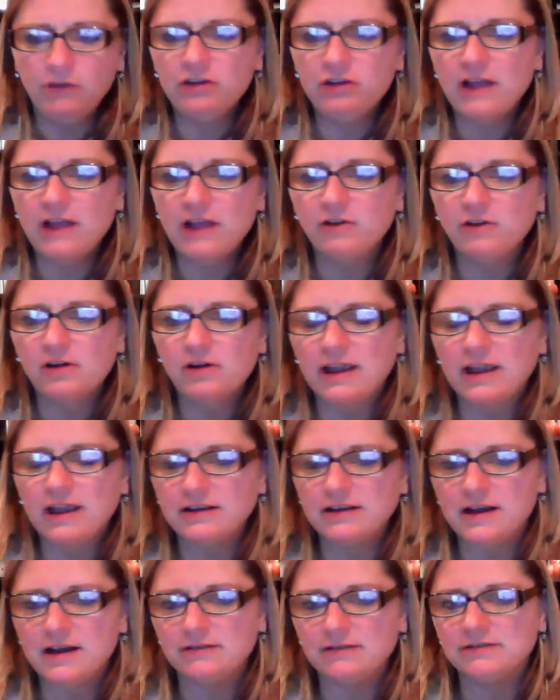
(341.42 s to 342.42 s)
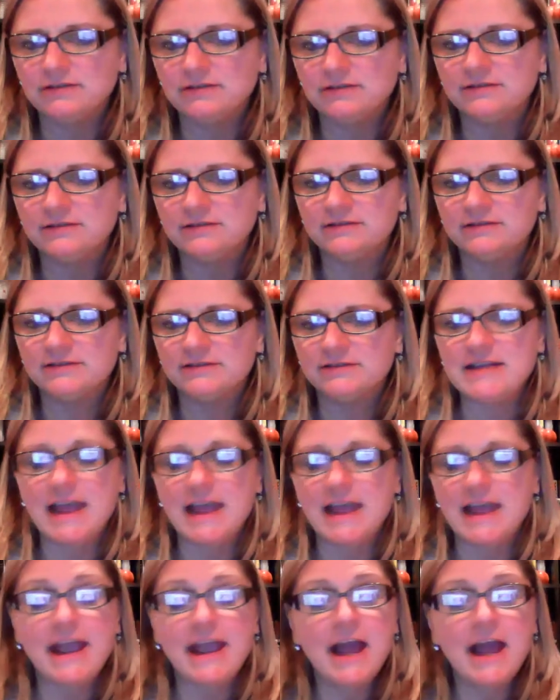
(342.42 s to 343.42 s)
you guys all get done
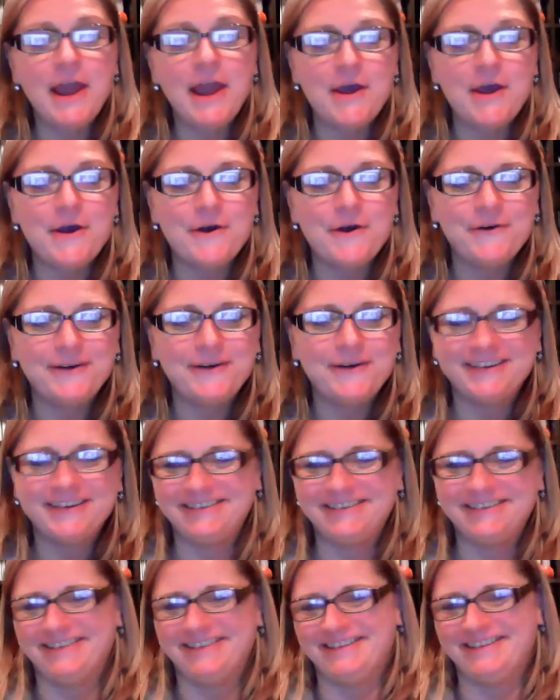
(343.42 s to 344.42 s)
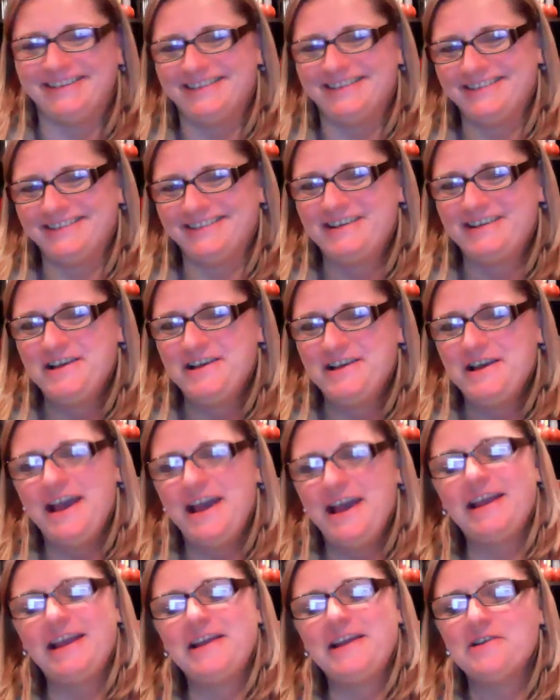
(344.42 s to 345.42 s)
saying hello,
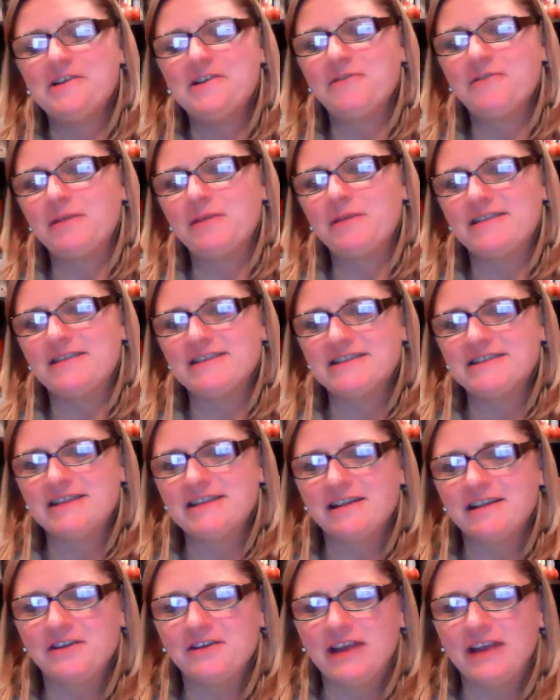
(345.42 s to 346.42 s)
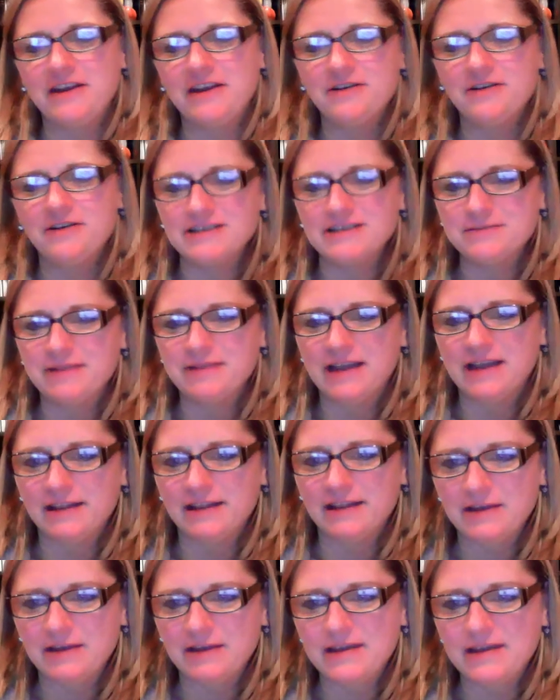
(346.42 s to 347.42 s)
and I know everybody wants to say hello, and I know it was a big
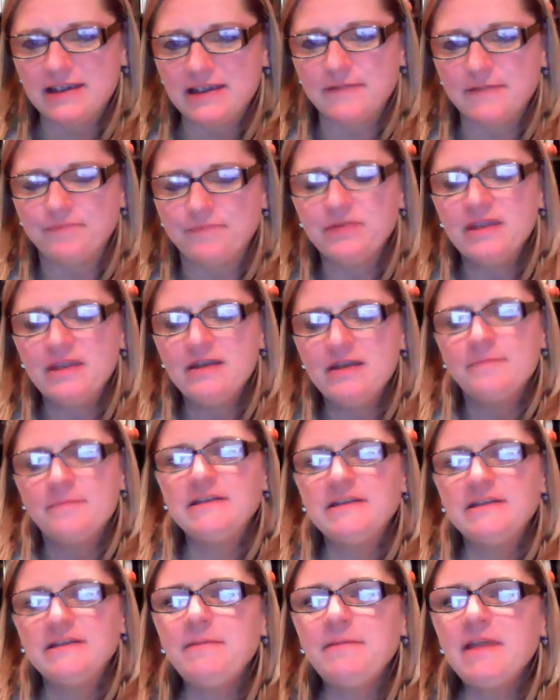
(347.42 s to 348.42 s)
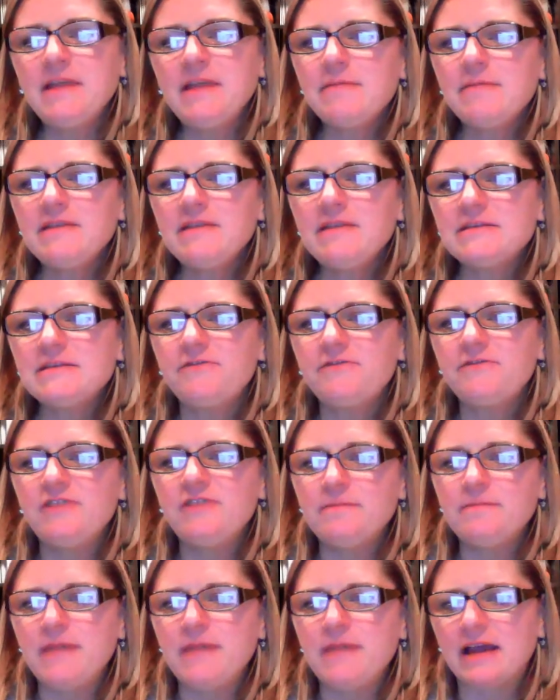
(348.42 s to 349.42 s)
holiday weekend, but somebody give me some
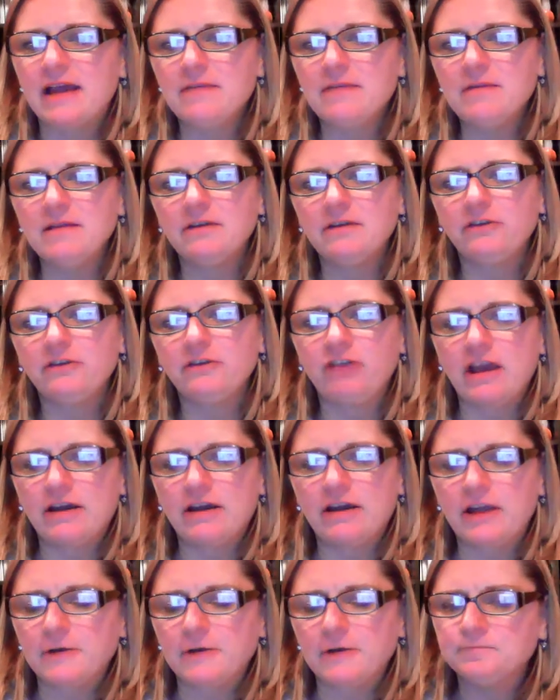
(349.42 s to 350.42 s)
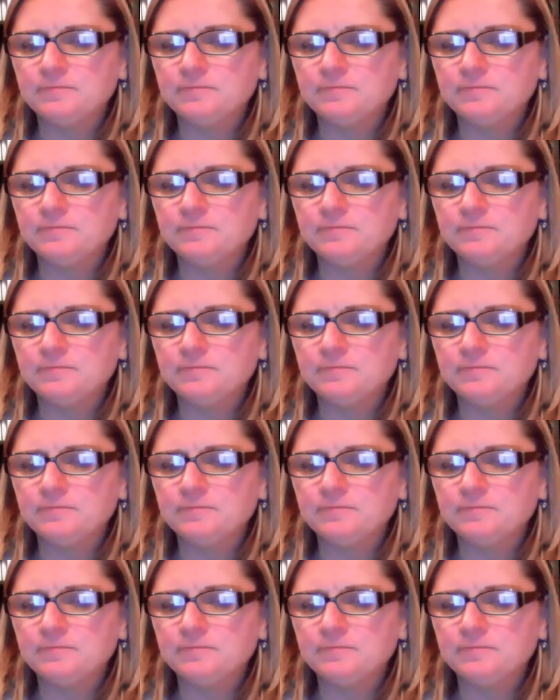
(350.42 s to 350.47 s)
feedback. Give me a little shout out.